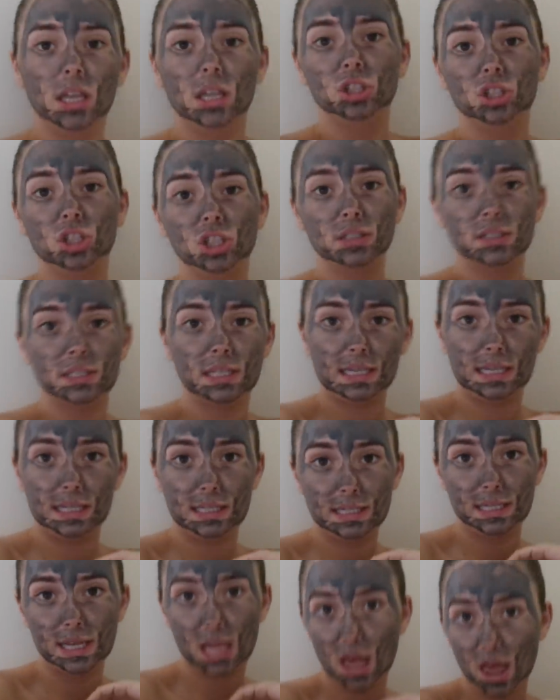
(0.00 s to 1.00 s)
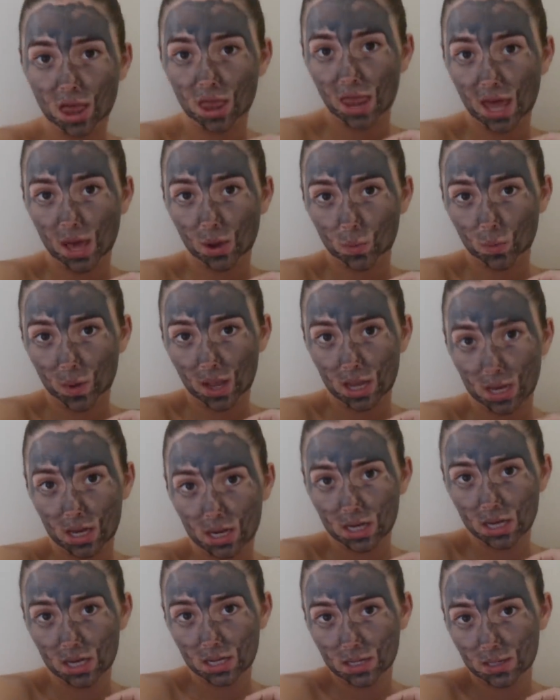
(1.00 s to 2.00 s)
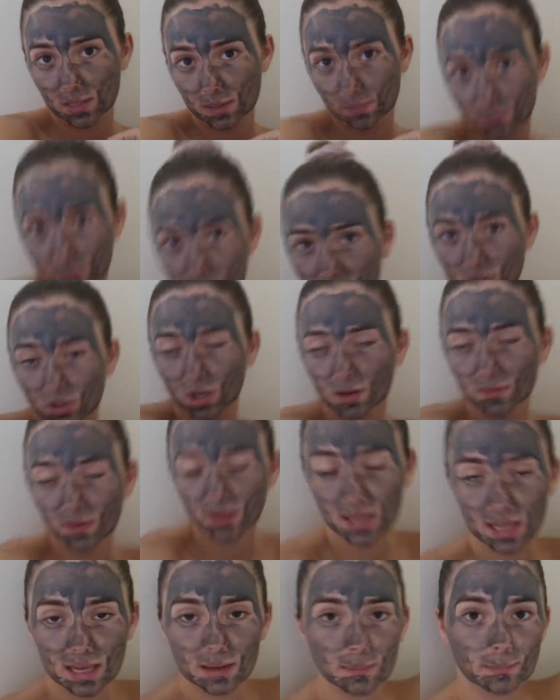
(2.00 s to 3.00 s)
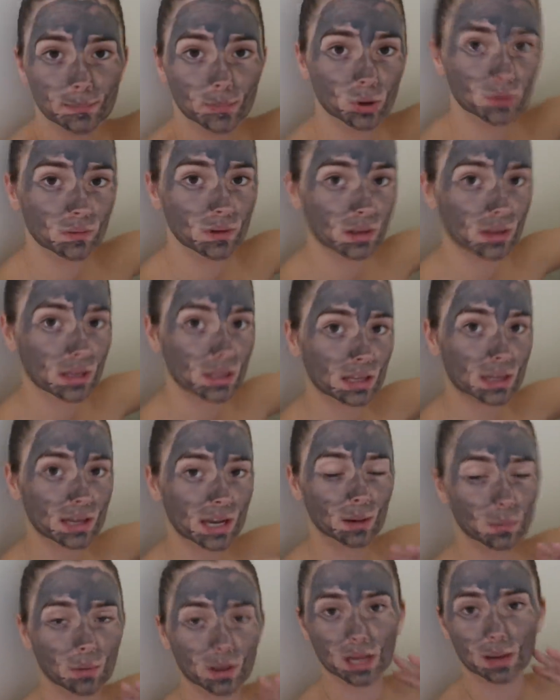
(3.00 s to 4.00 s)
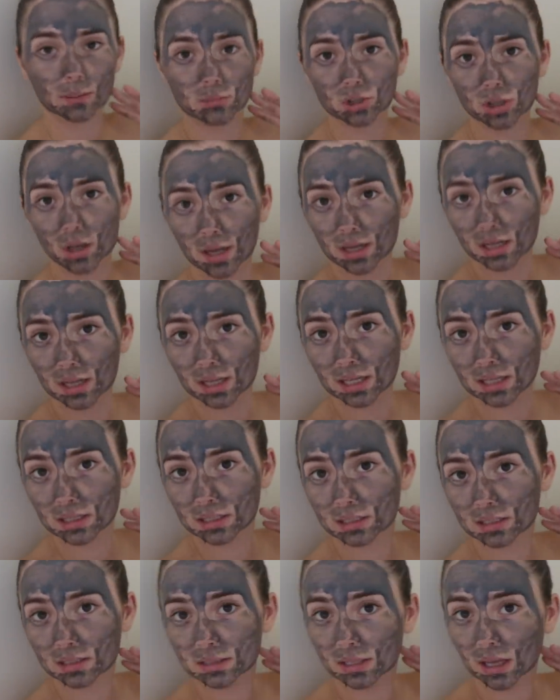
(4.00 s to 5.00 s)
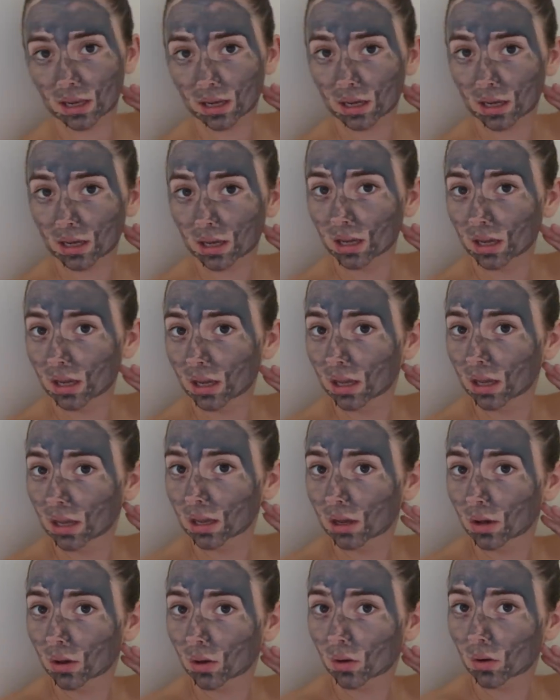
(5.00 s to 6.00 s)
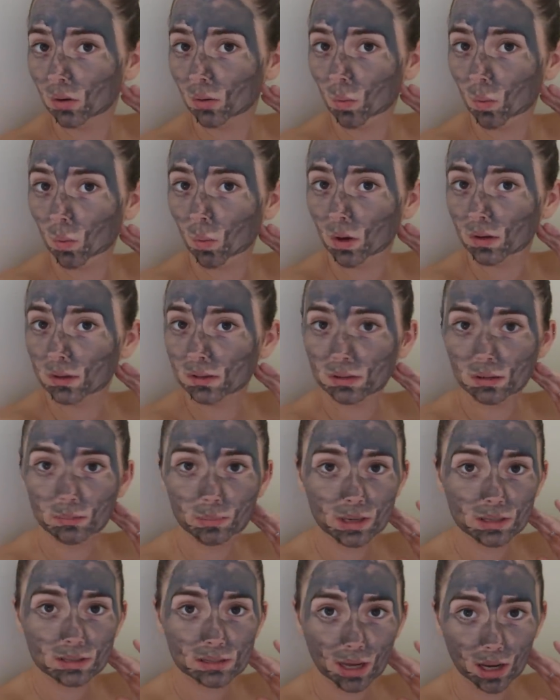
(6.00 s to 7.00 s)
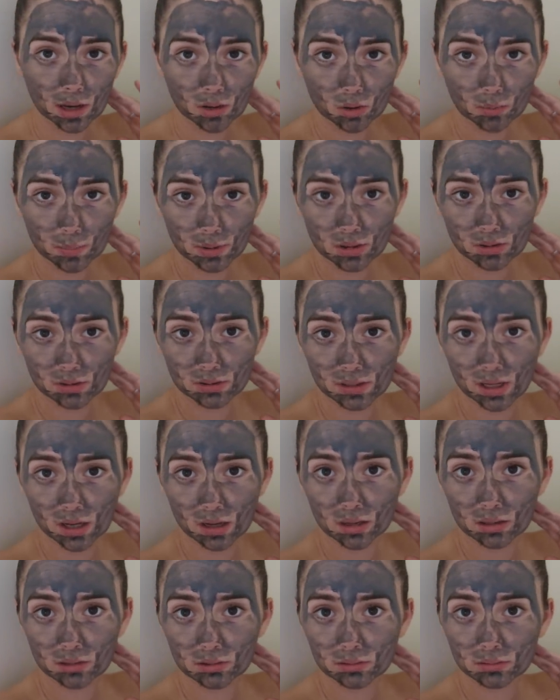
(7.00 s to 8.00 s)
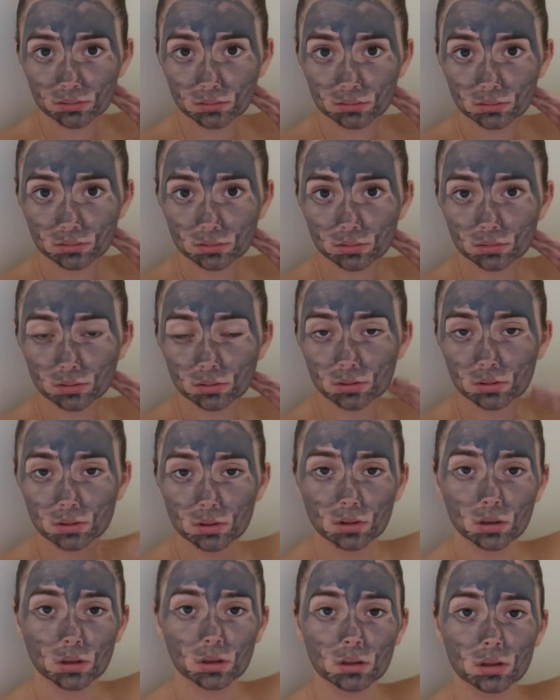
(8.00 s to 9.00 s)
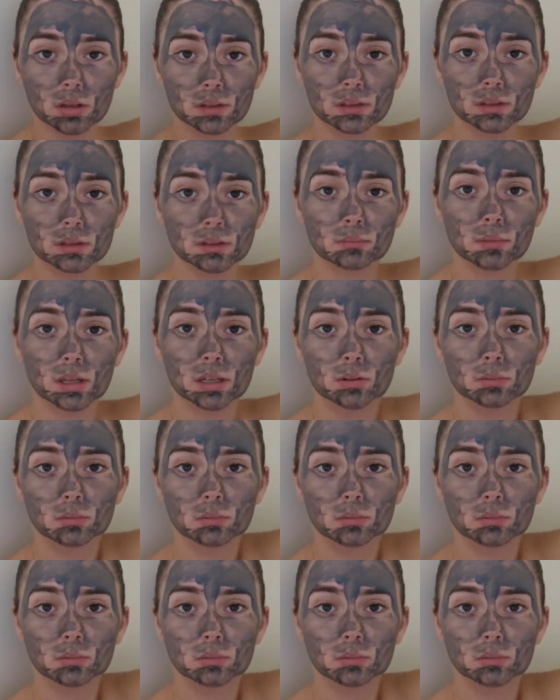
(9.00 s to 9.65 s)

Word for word: it's just easier that way sorry if I keep moving like the camera like I'm trying to like see what's the best angle because like this isn't my